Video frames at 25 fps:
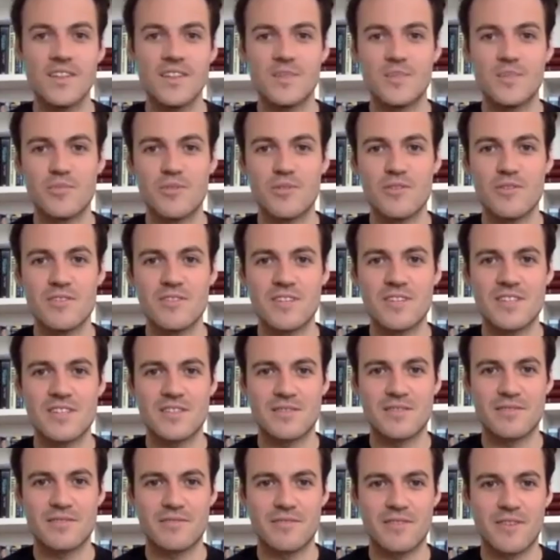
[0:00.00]
process
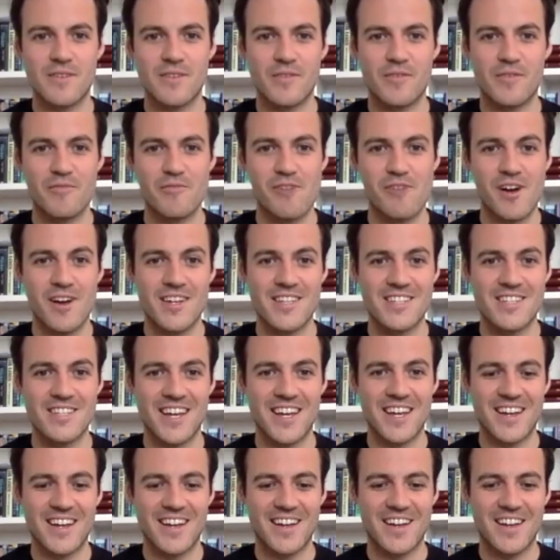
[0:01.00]
of, of
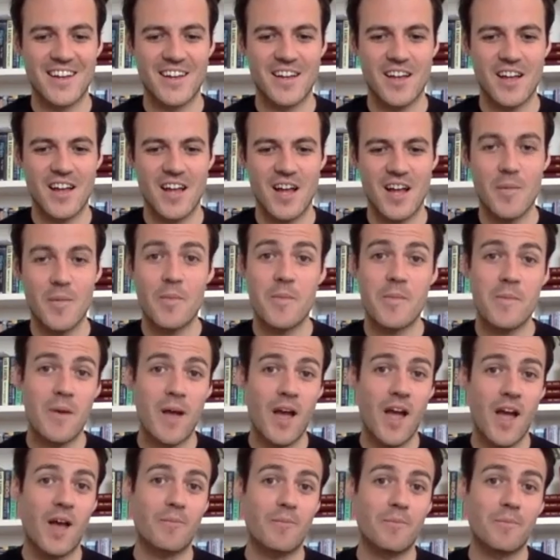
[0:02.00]
writing, um,
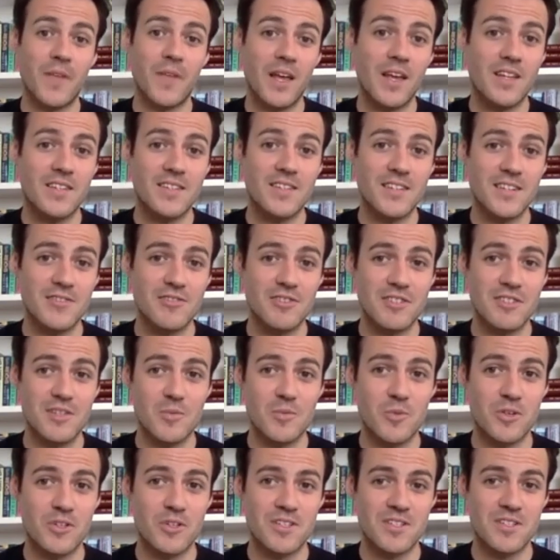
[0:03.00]
it's an
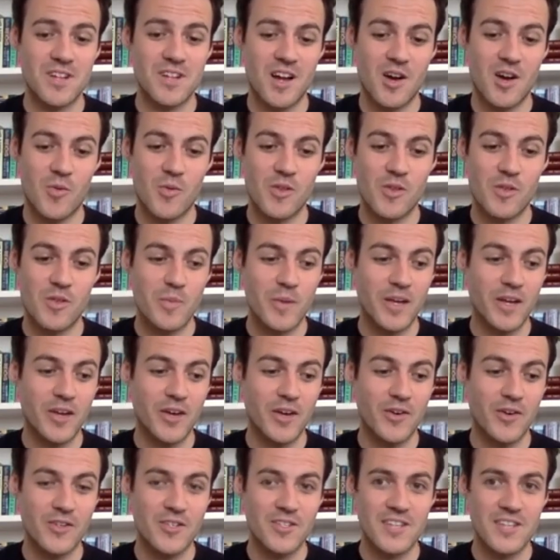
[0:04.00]
interesting one to start with
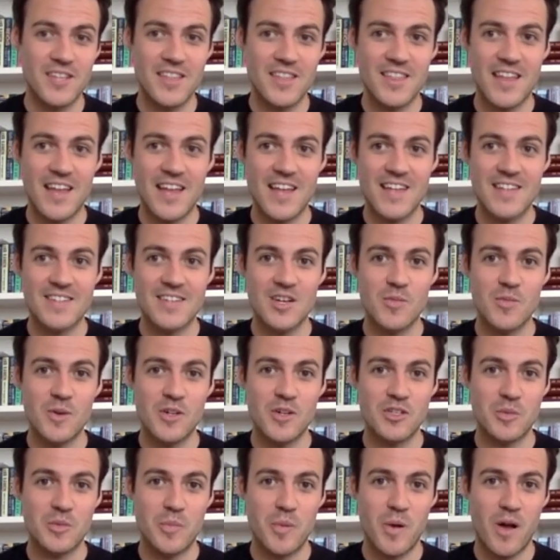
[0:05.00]
because that is so
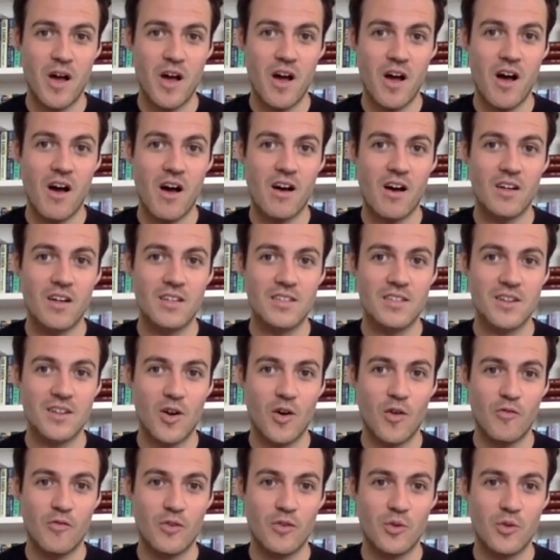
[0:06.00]
much a part
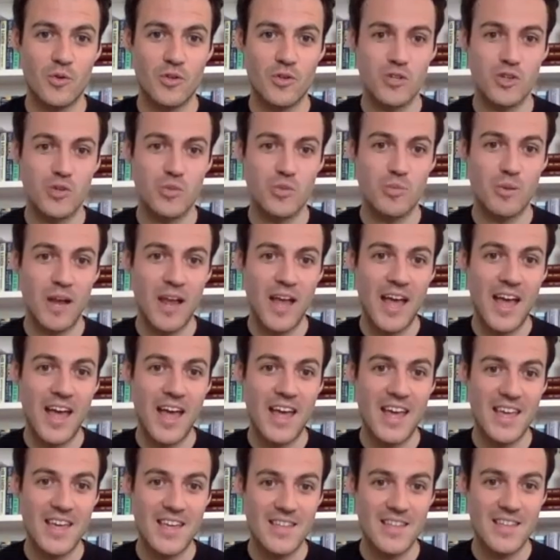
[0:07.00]
of your new
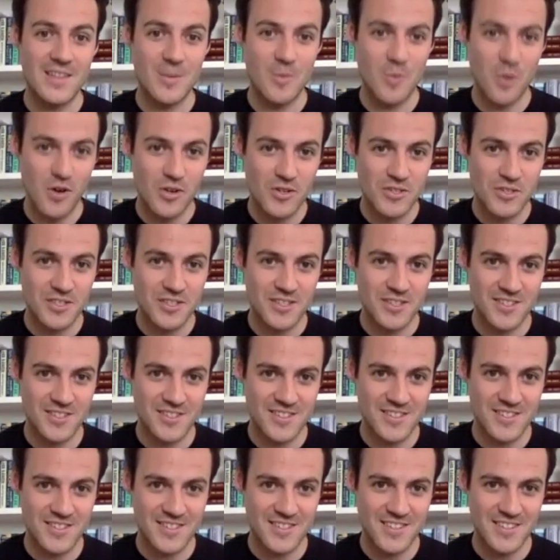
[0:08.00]
play, The
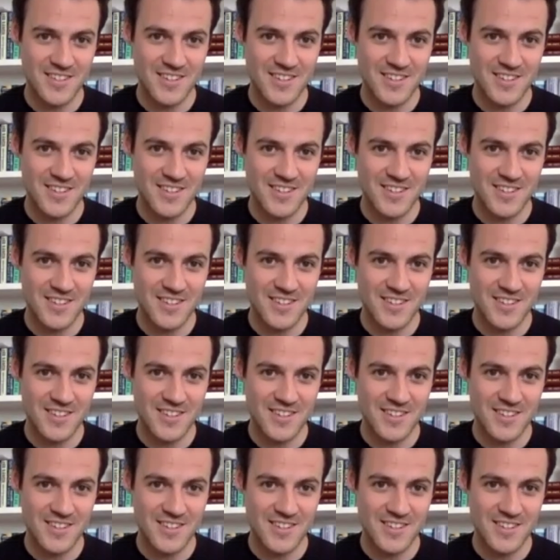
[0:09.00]
Watsons,